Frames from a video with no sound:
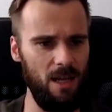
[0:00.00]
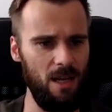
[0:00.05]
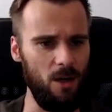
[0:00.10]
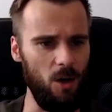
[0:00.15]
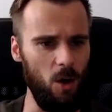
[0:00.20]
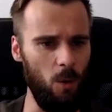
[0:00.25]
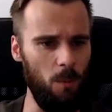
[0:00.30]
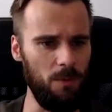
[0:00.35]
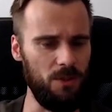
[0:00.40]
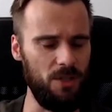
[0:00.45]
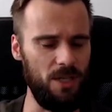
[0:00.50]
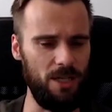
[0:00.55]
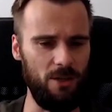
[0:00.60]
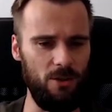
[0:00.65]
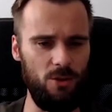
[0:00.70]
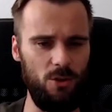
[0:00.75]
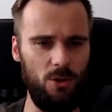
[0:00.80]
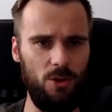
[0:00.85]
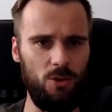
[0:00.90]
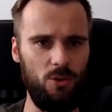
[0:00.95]
Open taking
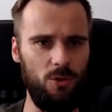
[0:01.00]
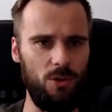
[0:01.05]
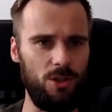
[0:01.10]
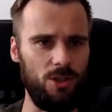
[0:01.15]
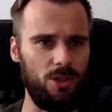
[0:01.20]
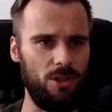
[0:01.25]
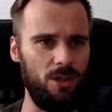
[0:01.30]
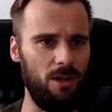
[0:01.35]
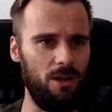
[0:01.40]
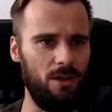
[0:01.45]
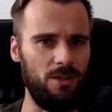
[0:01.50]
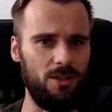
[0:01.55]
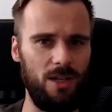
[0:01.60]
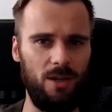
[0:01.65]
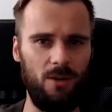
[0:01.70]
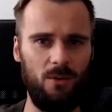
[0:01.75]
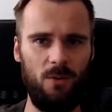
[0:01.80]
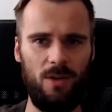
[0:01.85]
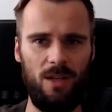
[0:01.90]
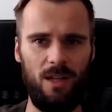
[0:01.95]
journey to the stars. I
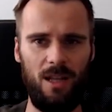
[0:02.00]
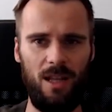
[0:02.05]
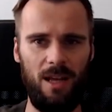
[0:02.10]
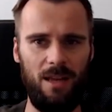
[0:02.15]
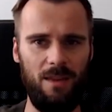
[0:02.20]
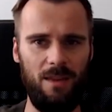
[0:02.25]
really like